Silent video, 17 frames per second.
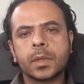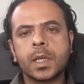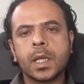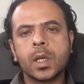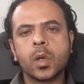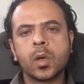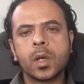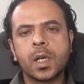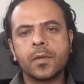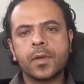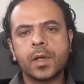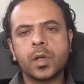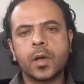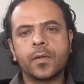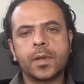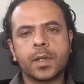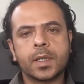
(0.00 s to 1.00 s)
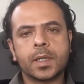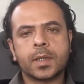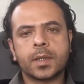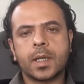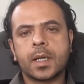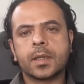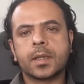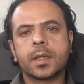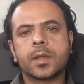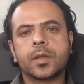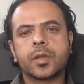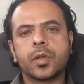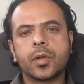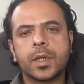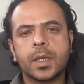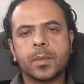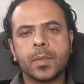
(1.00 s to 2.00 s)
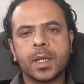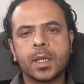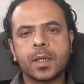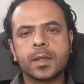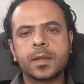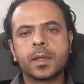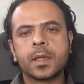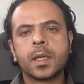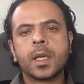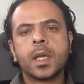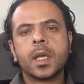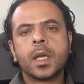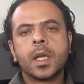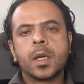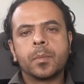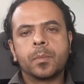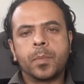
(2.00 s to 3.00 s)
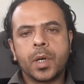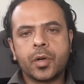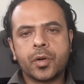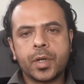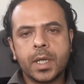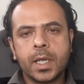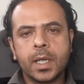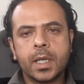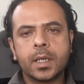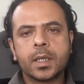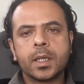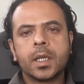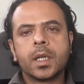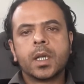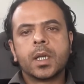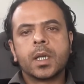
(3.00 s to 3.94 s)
low level of exercise is 30 minutes per day,